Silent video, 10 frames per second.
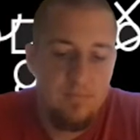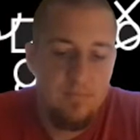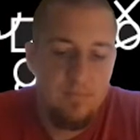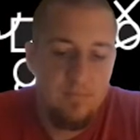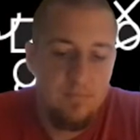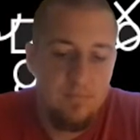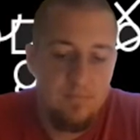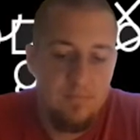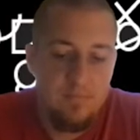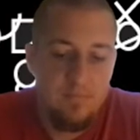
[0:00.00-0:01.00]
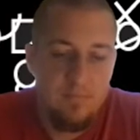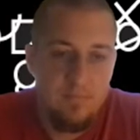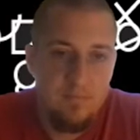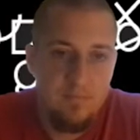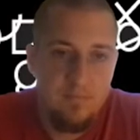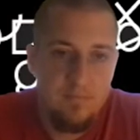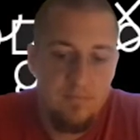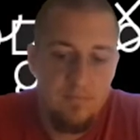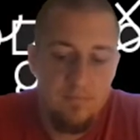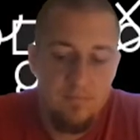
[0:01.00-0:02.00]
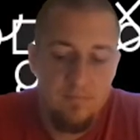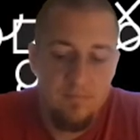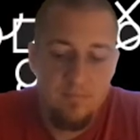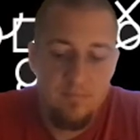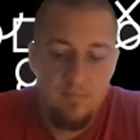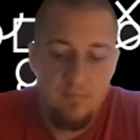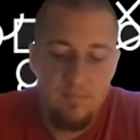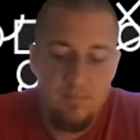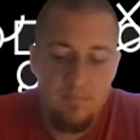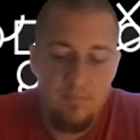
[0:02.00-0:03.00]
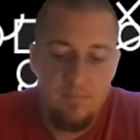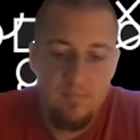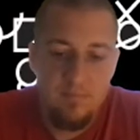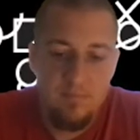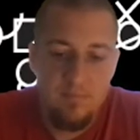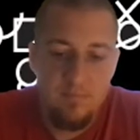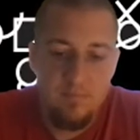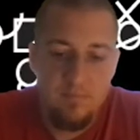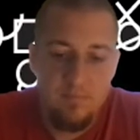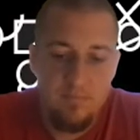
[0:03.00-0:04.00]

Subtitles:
No words are spoken by the person on screen.